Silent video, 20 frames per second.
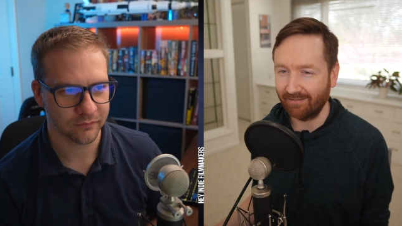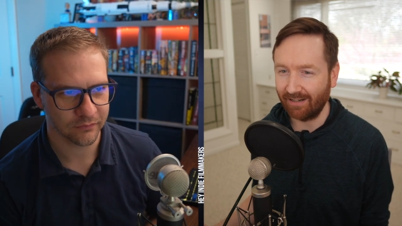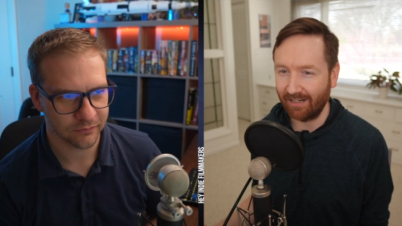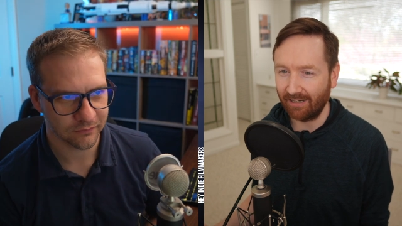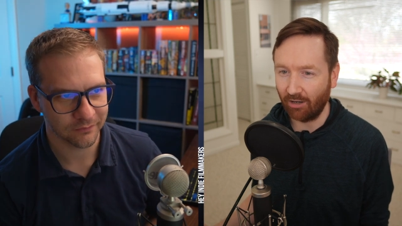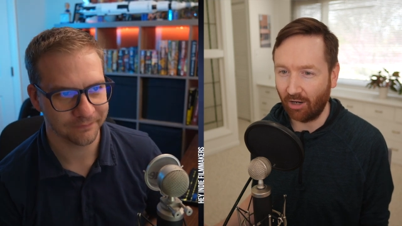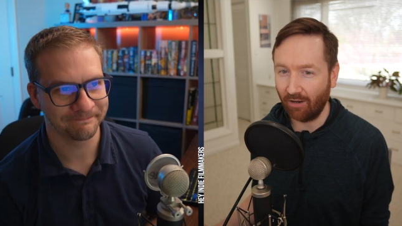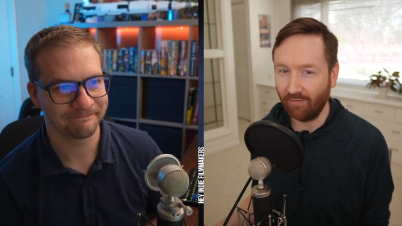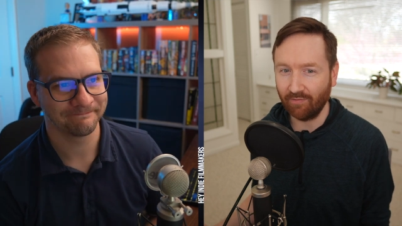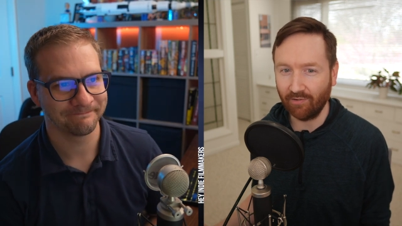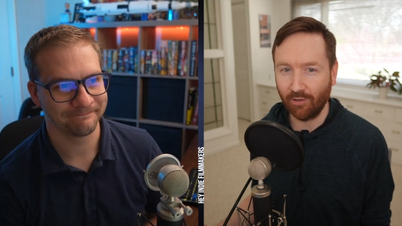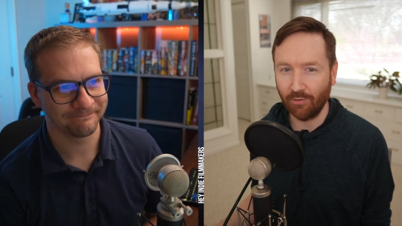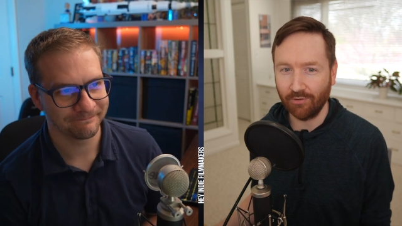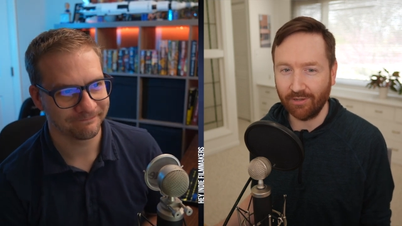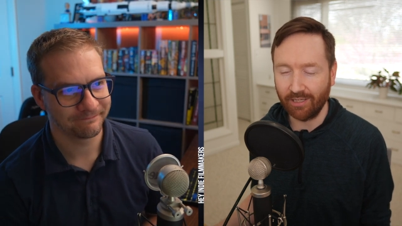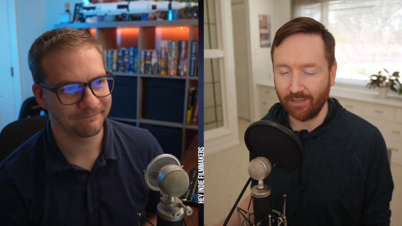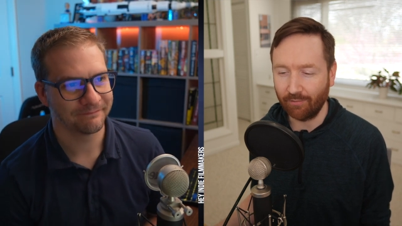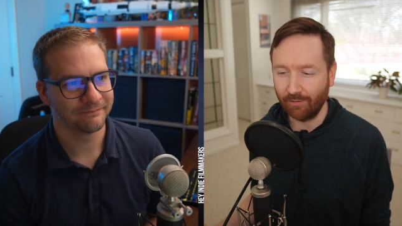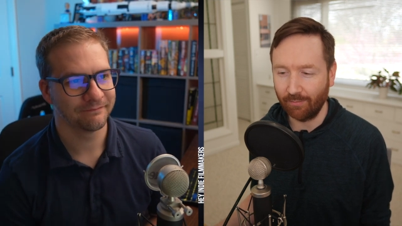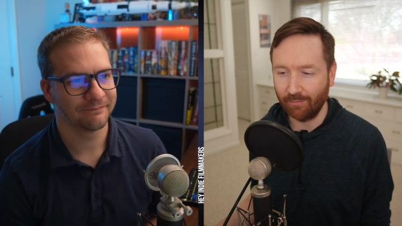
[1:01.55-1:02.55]
Speaker 1: and offload
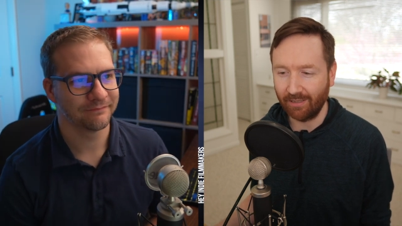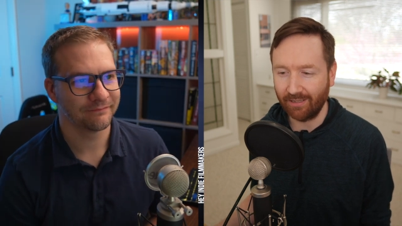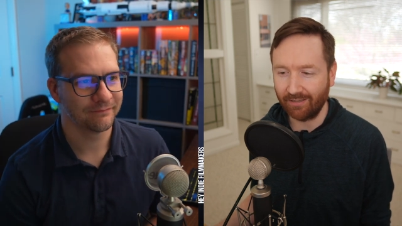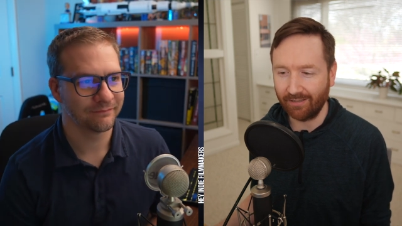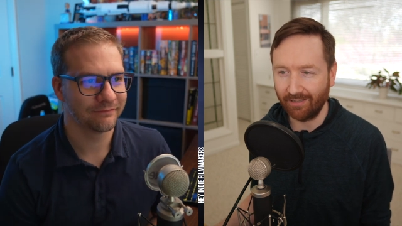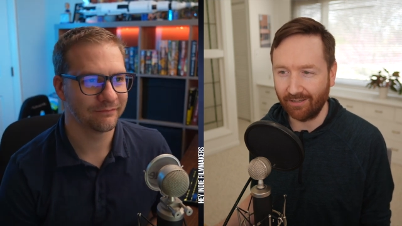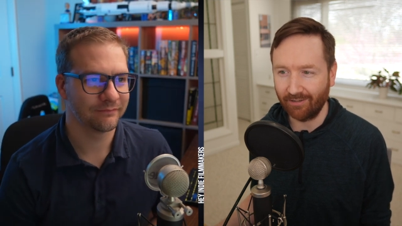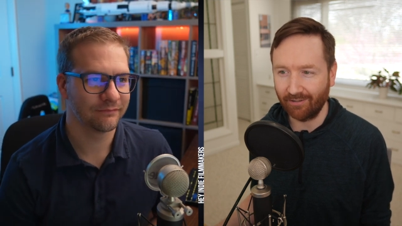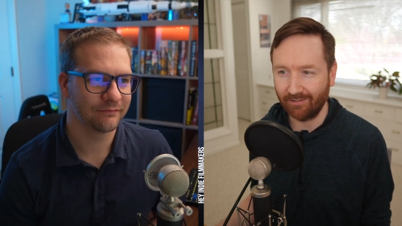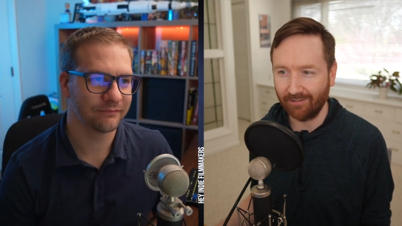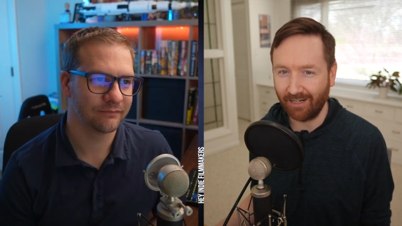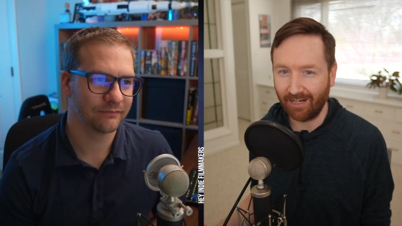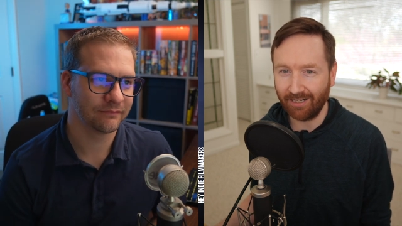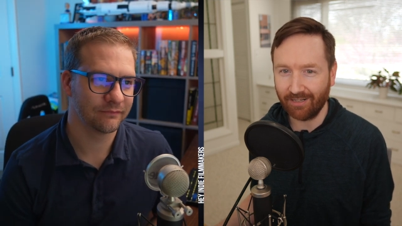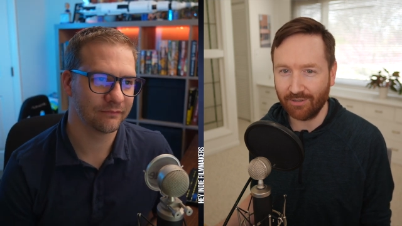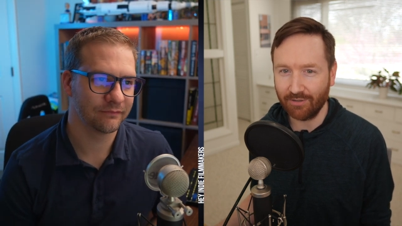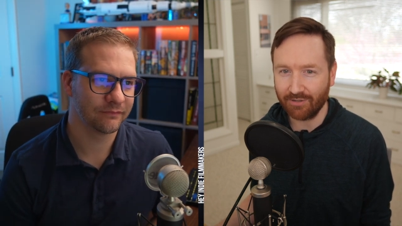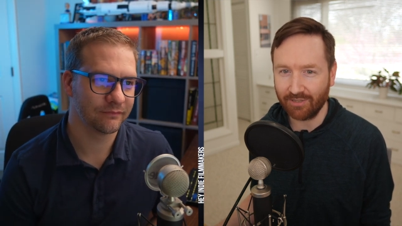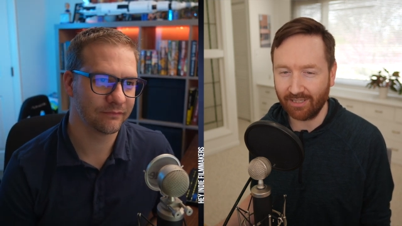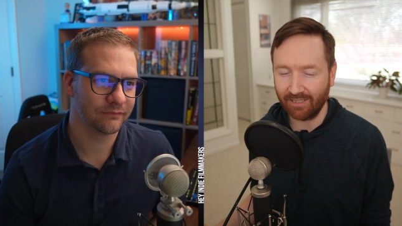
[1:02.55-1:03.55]
the equipment they're not
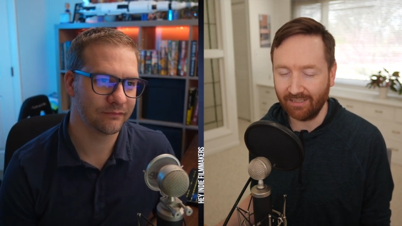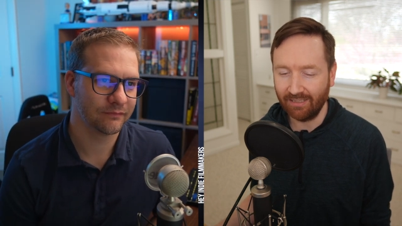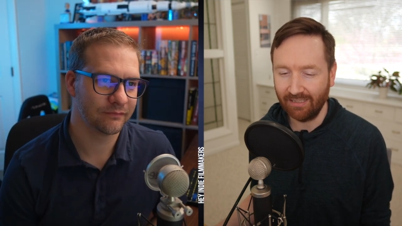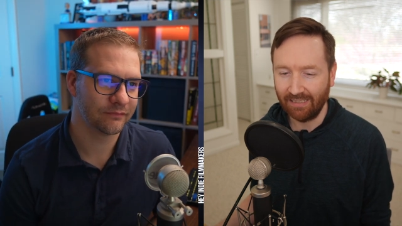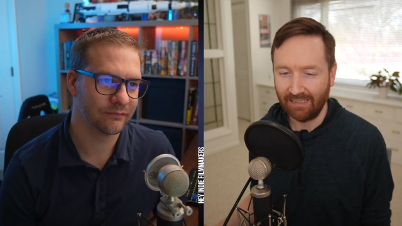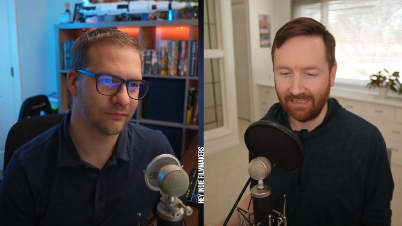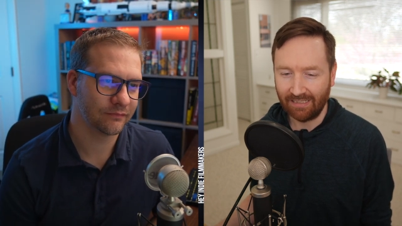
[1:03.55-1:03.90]
using.